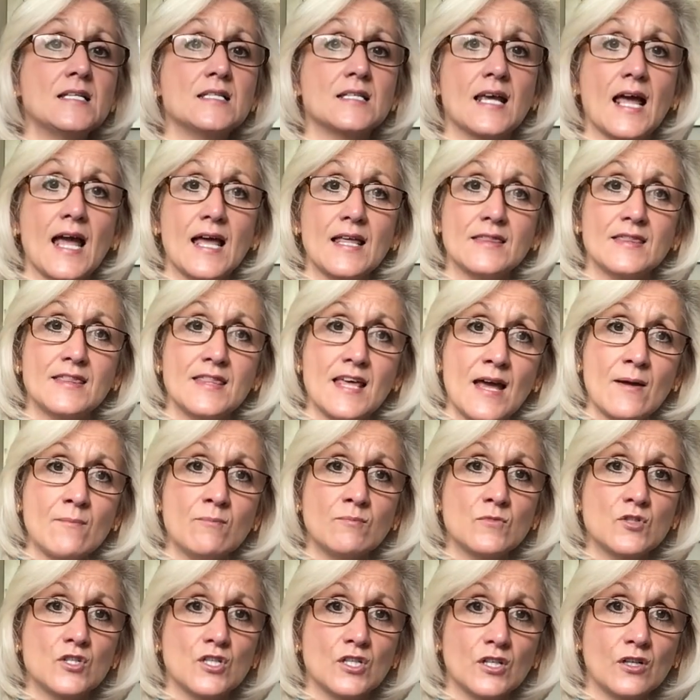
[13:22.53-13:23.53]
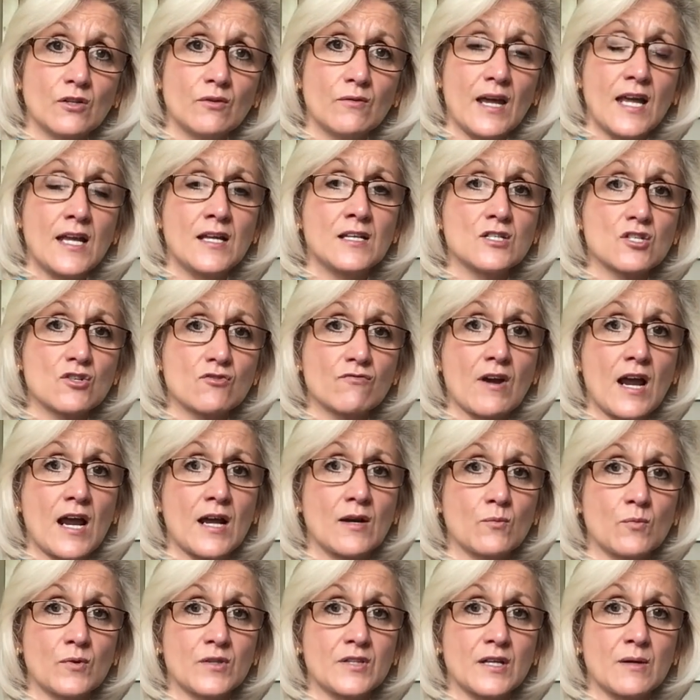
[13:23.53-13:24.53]
get them to
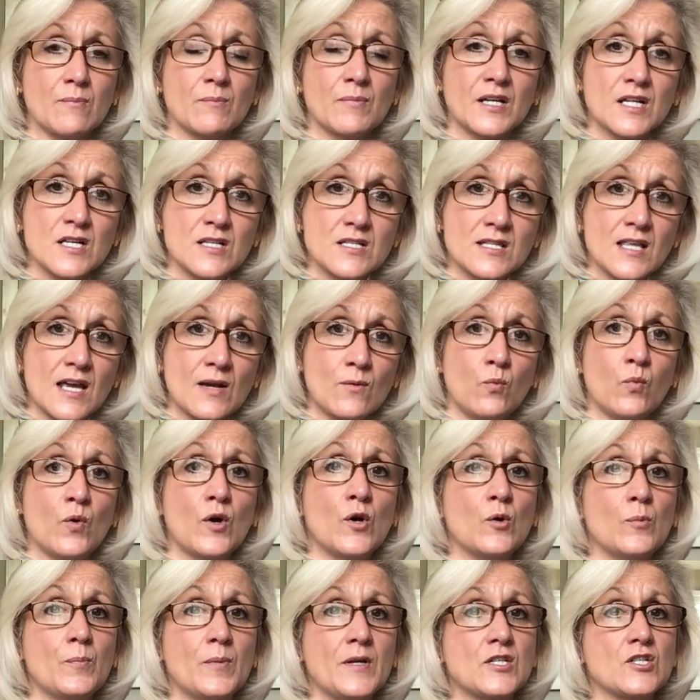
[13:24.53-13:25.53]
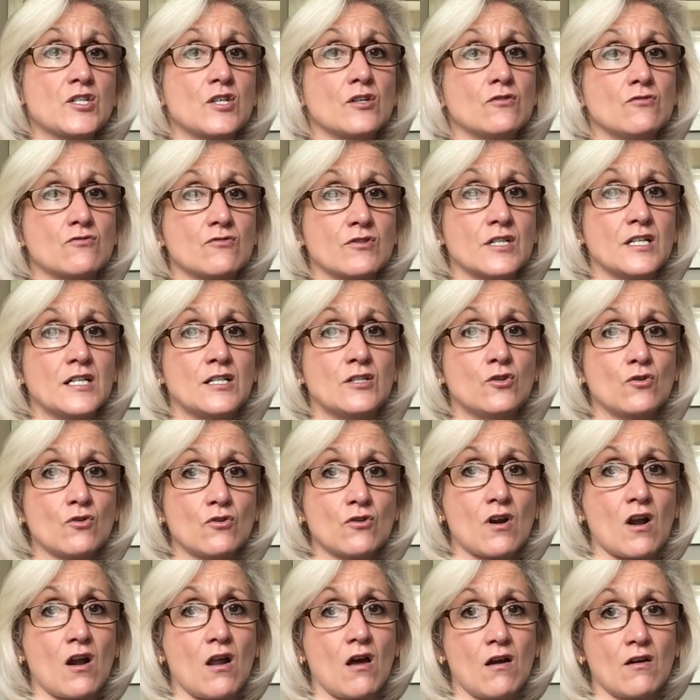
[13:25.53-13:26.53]
interact with it, because there will be children in your
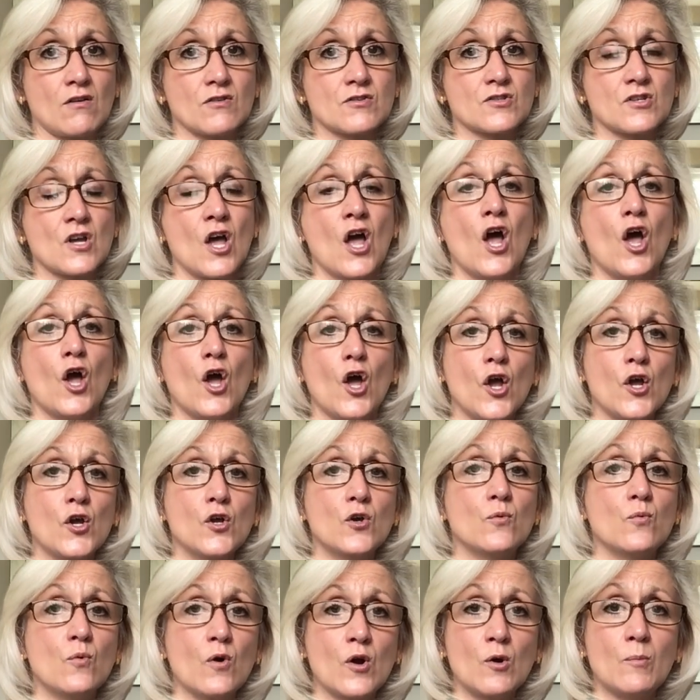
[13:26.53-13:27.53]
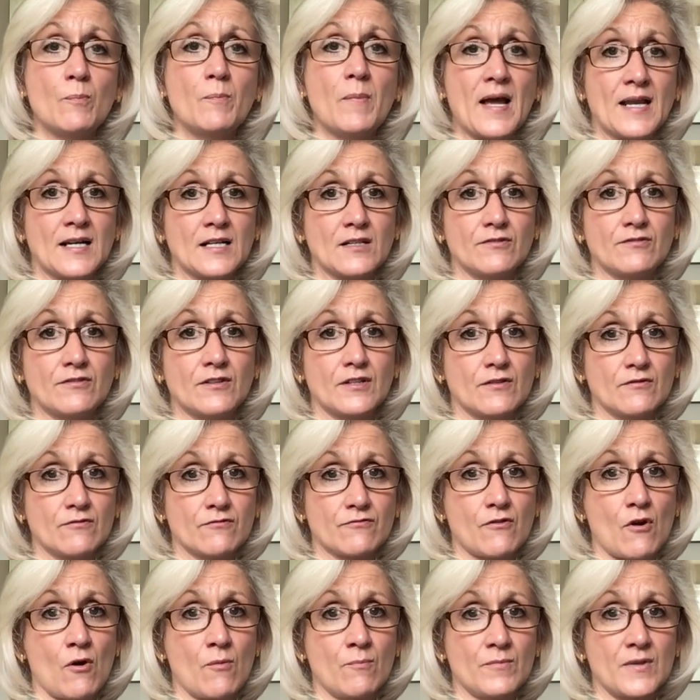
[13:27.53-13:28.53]
class who will benefit
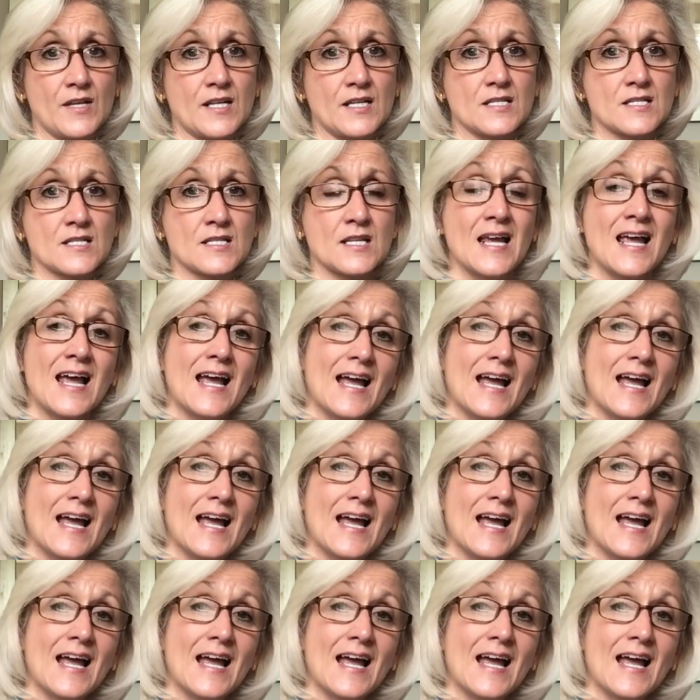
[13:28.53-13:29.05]
from this.